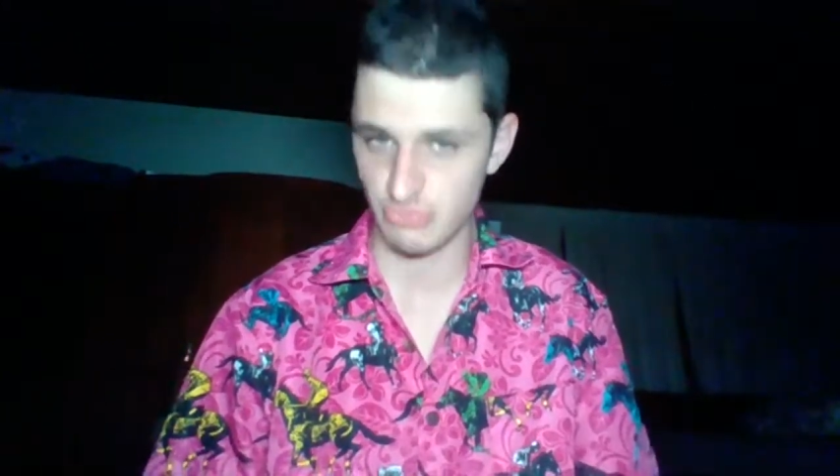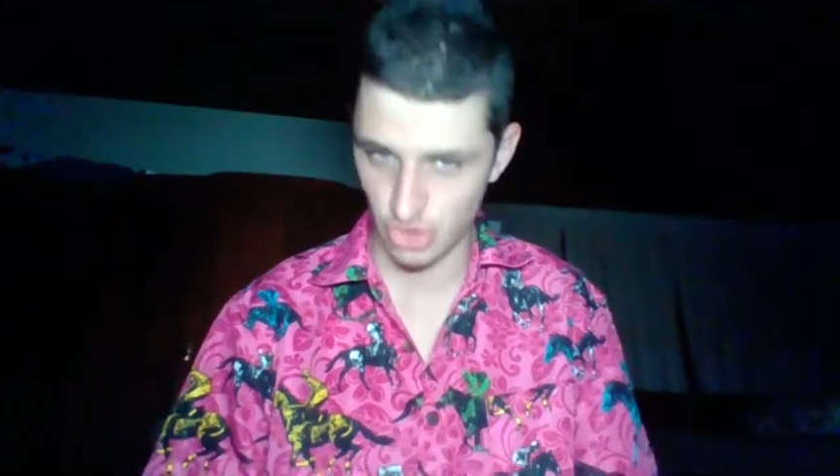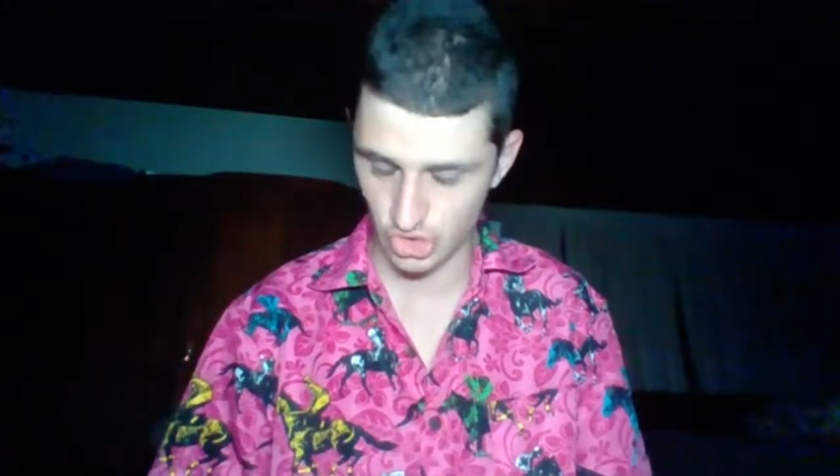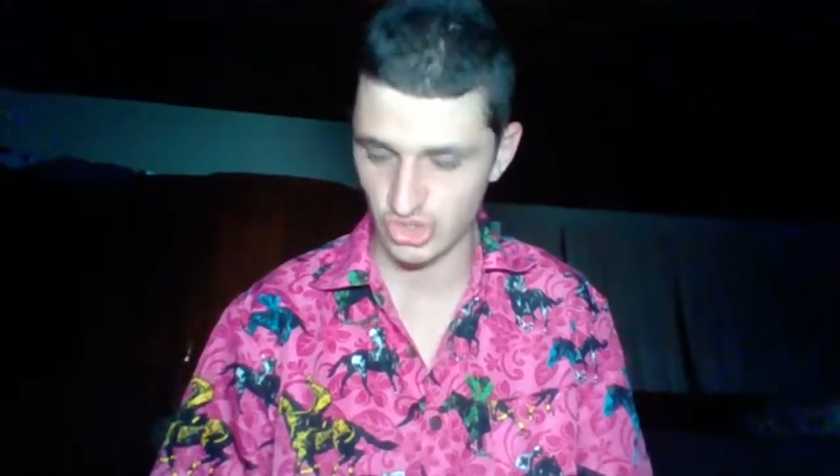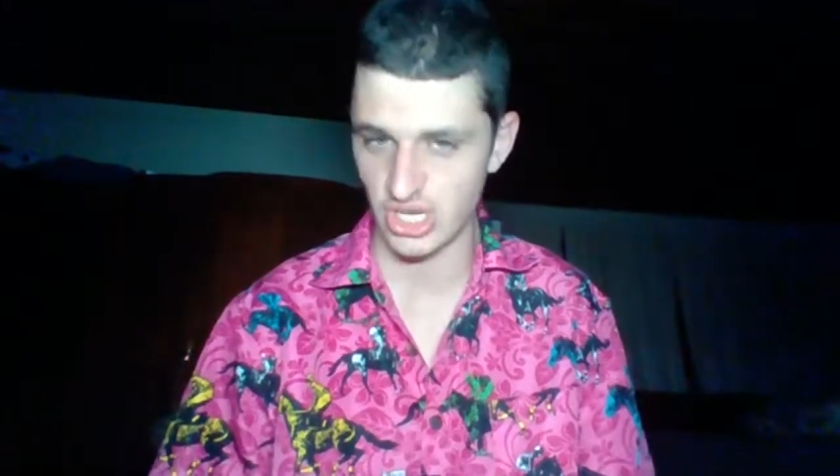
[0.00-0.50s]

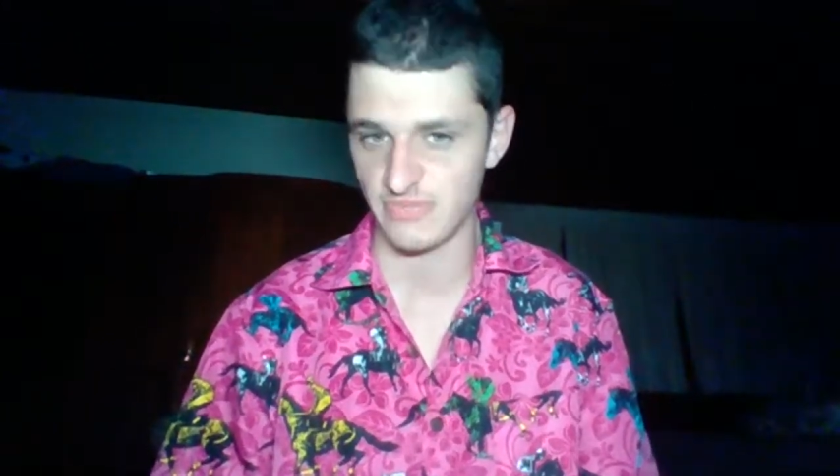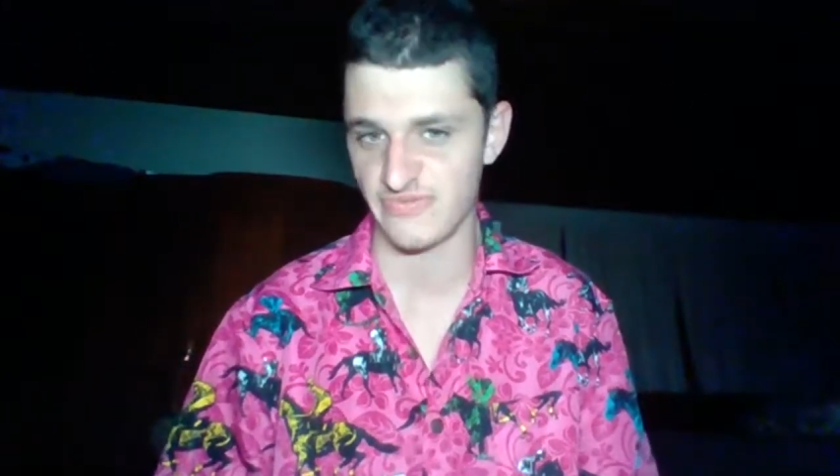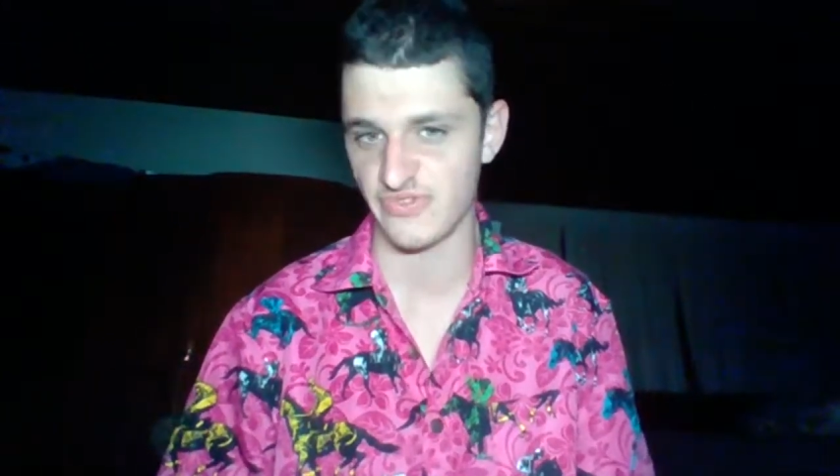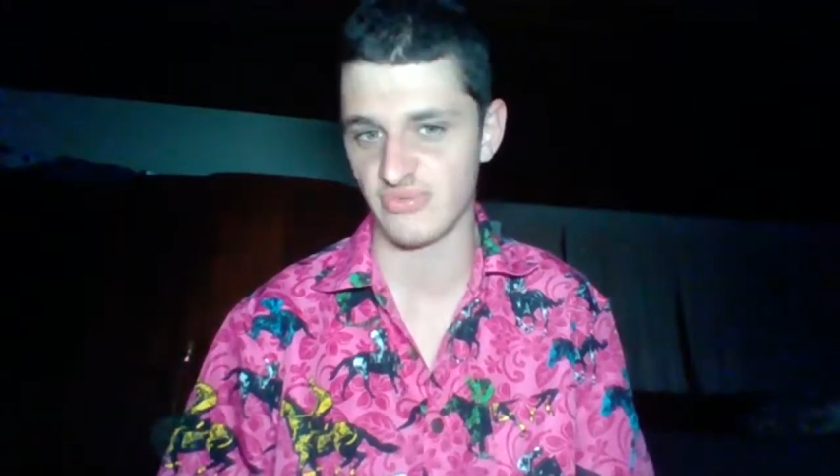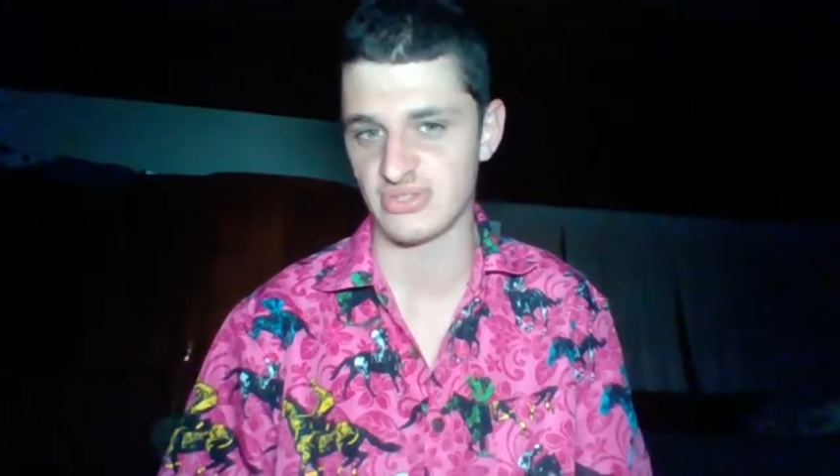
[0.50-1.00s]
good training
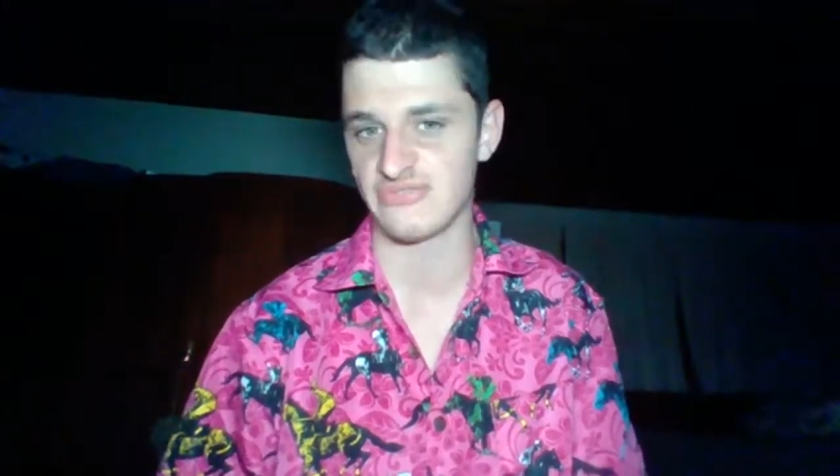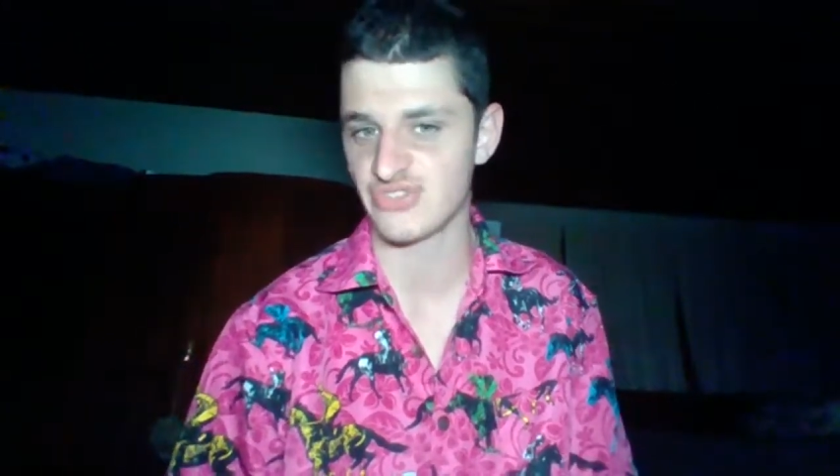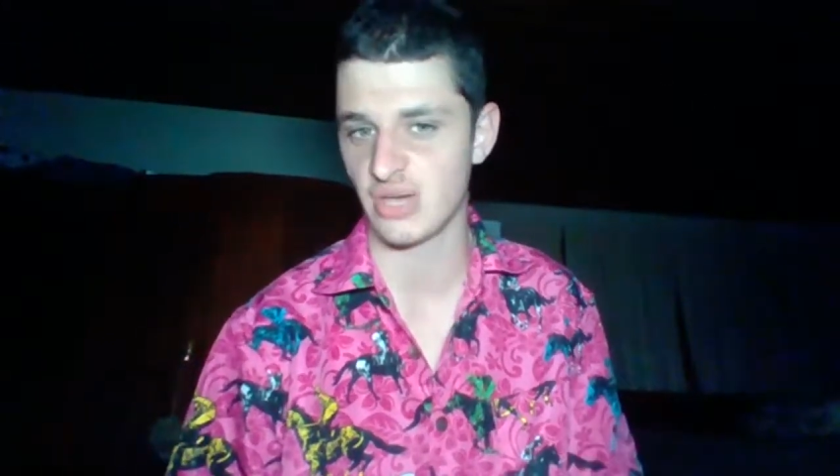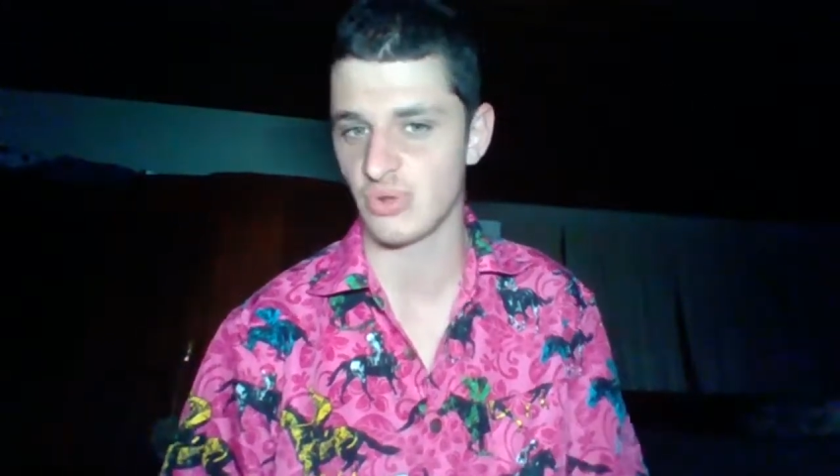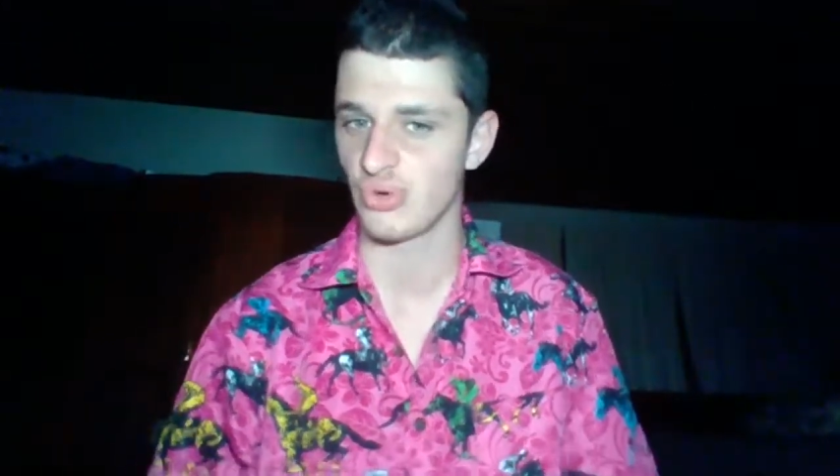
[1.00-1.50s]
performance if
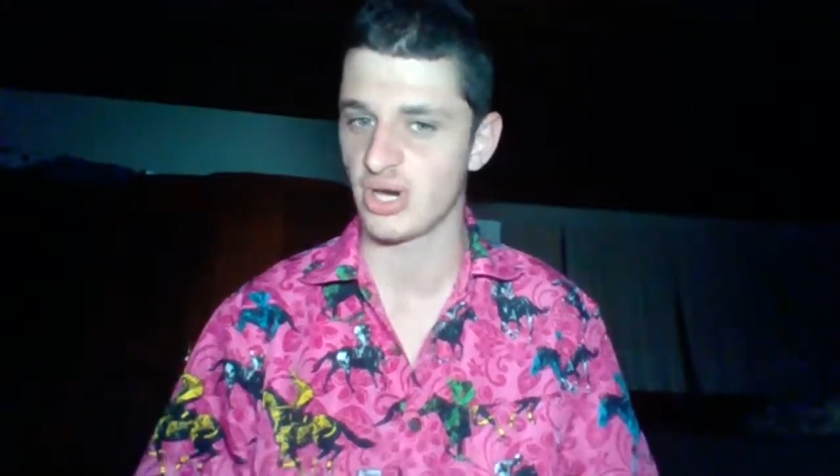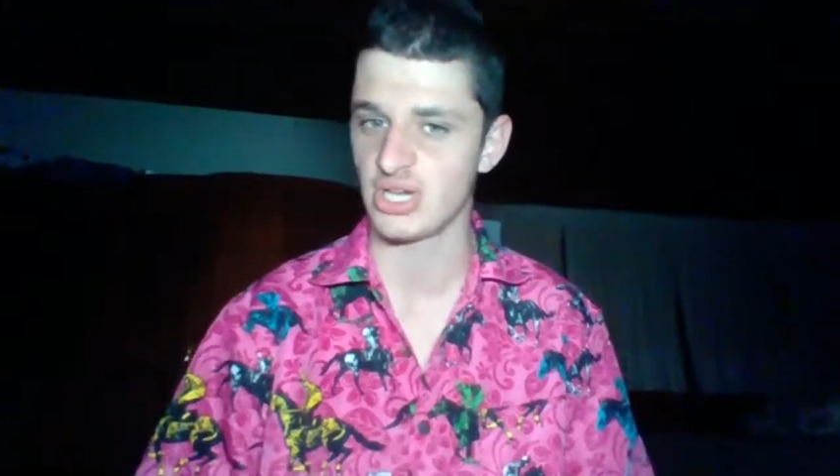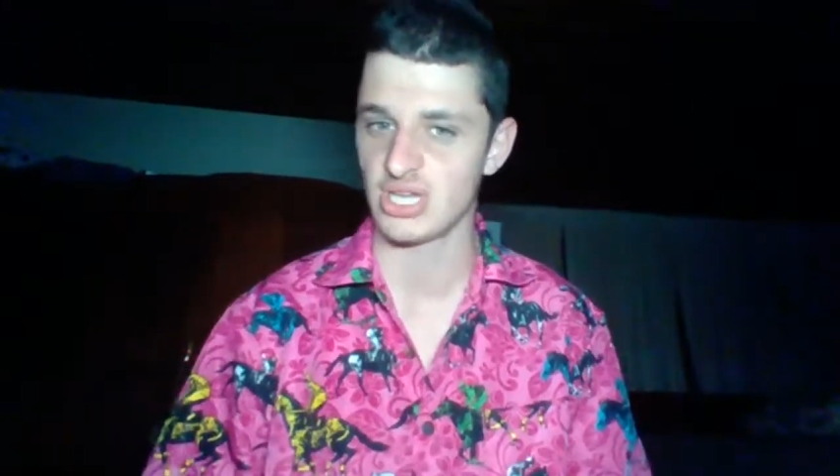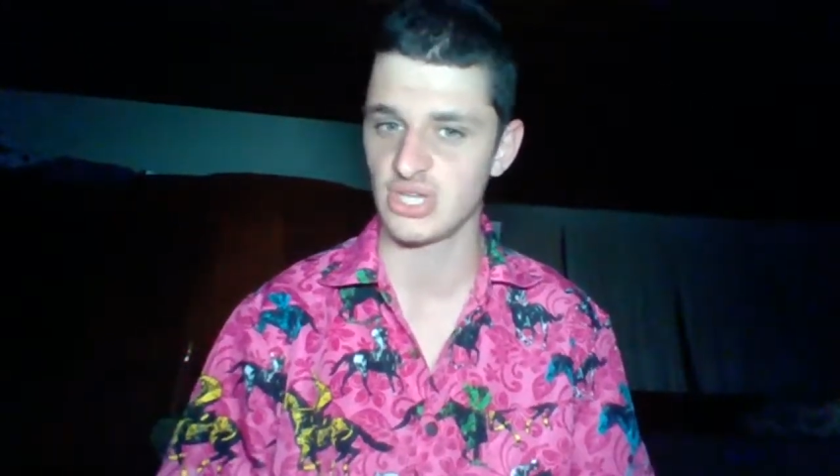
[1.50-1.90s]
Simon Wilder can